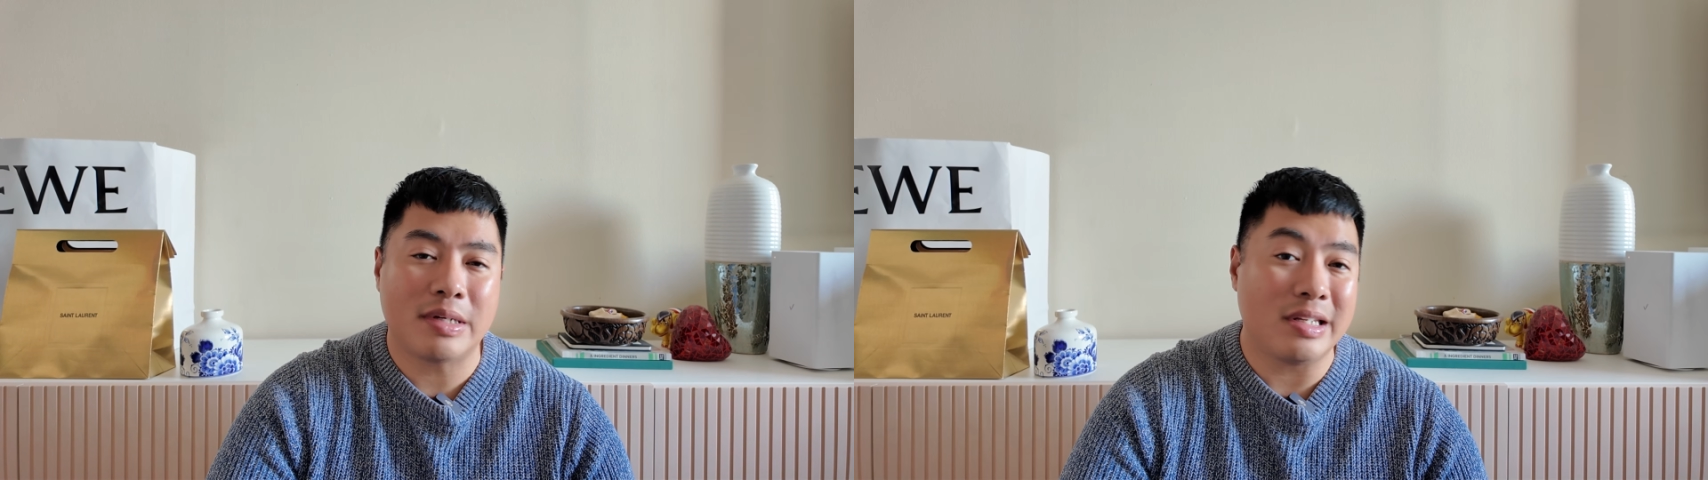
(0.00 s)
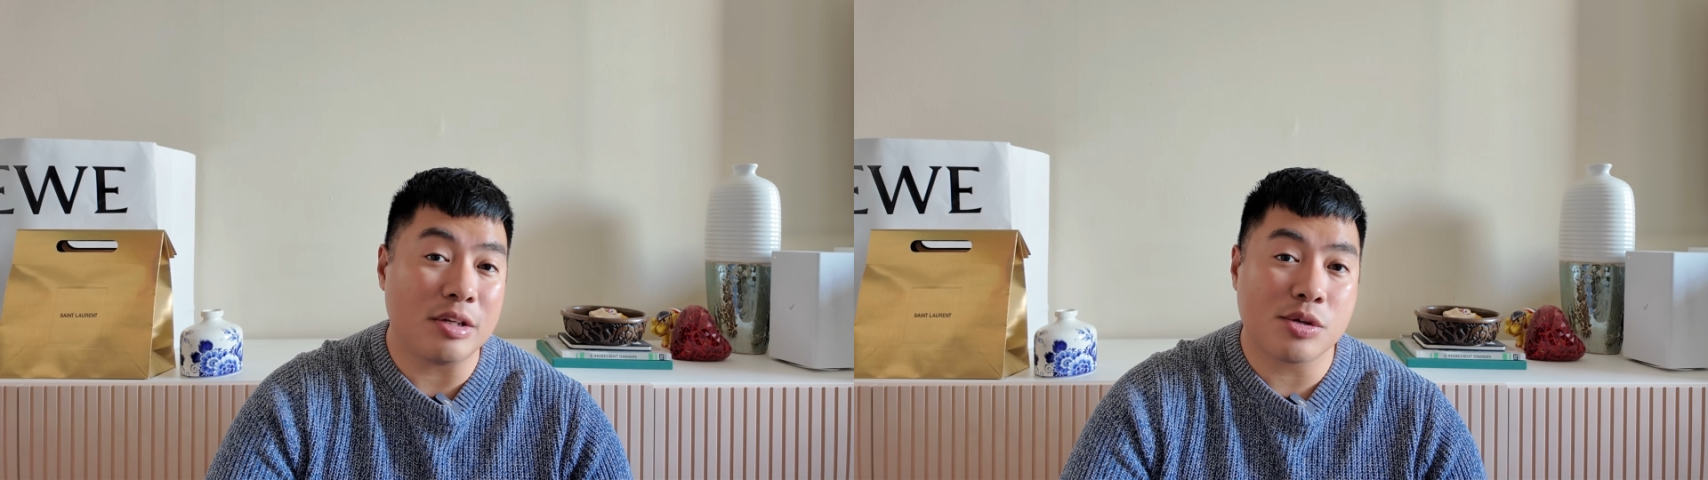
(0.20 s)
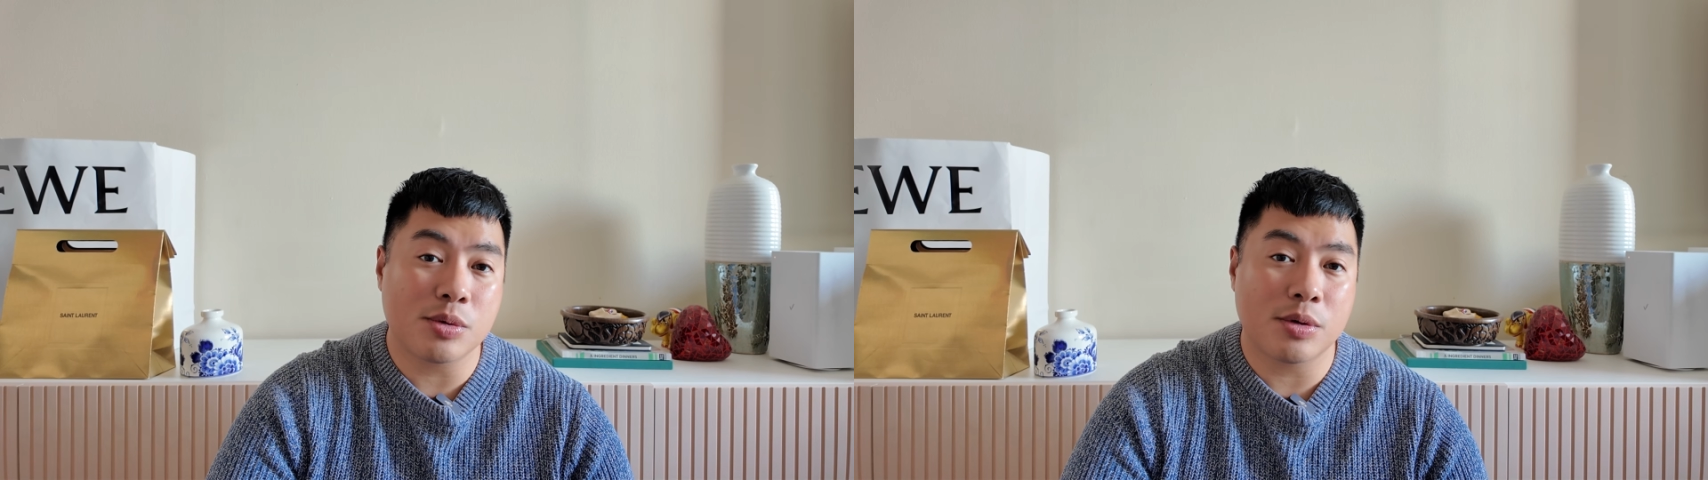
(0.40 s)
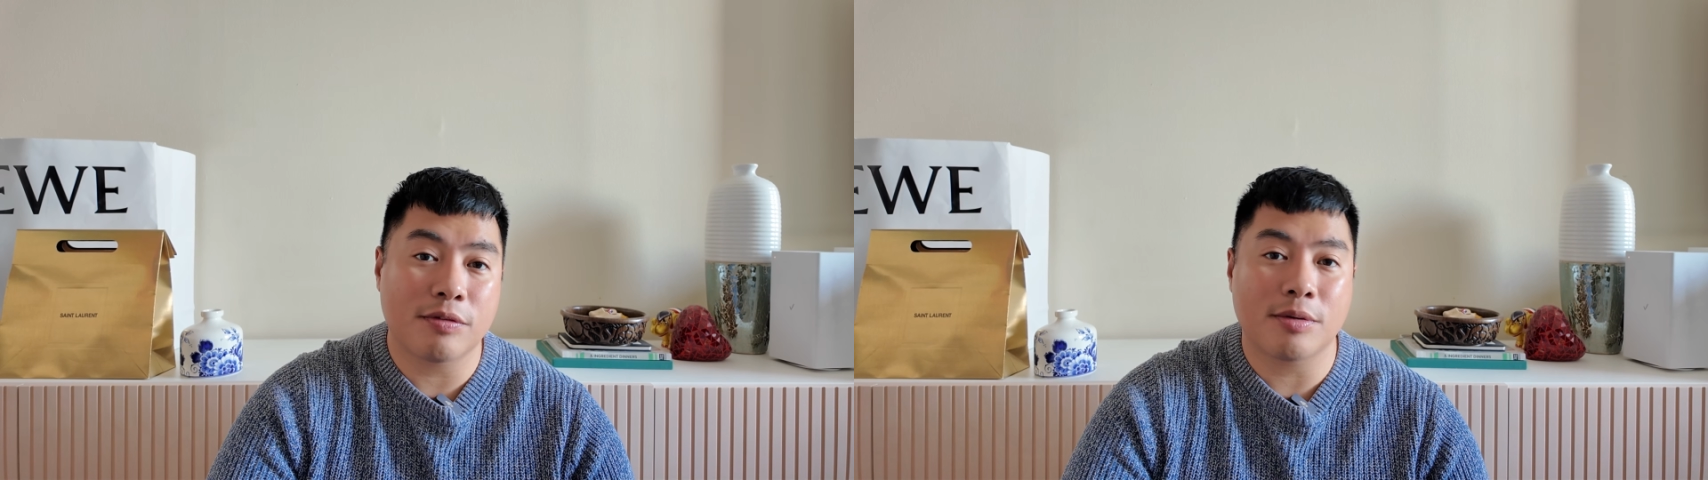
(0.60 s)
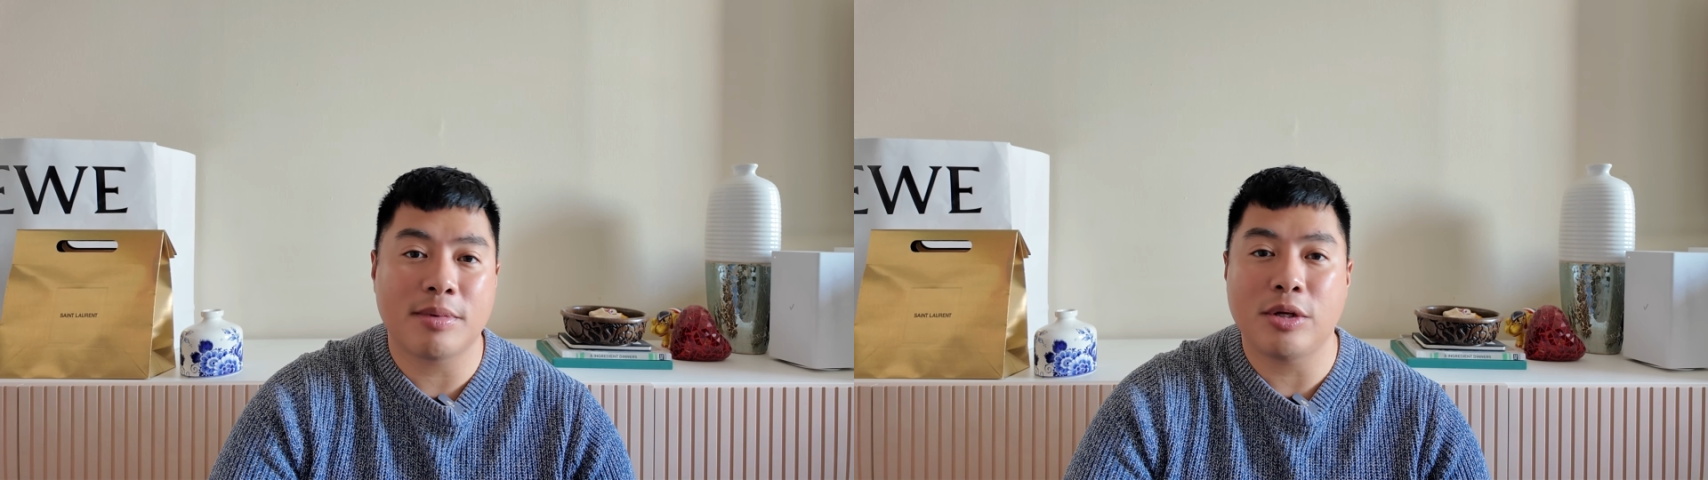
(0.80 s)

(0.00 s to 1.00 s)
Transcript: detour from my